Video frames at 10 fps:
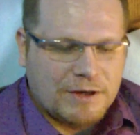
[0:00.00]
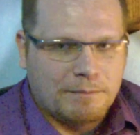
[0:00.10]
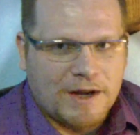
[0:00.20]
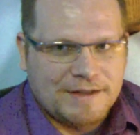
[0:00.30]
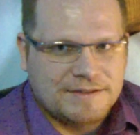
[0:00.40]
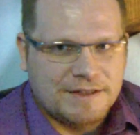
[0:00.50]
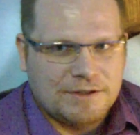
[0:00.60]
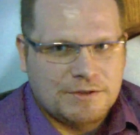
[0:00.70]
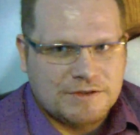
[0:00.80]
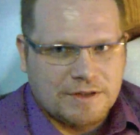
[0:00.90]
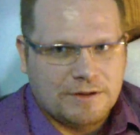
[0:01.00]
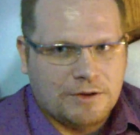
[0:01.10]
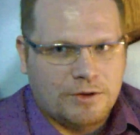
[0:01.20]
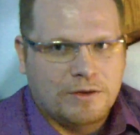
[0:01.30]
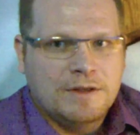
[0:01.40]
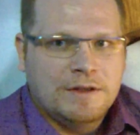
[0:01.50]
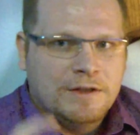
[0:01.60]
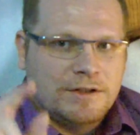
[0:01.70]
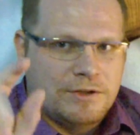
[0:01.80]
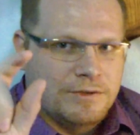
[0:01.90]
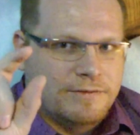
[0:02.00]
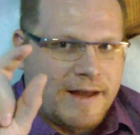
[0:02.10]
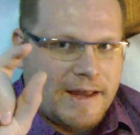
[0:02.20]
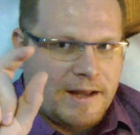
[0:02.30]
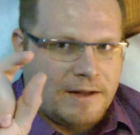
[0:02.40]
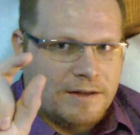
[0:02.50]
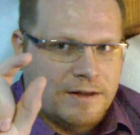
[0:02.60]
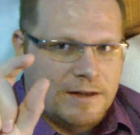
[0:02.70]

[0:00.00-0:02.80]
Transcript: mice that use the little unifying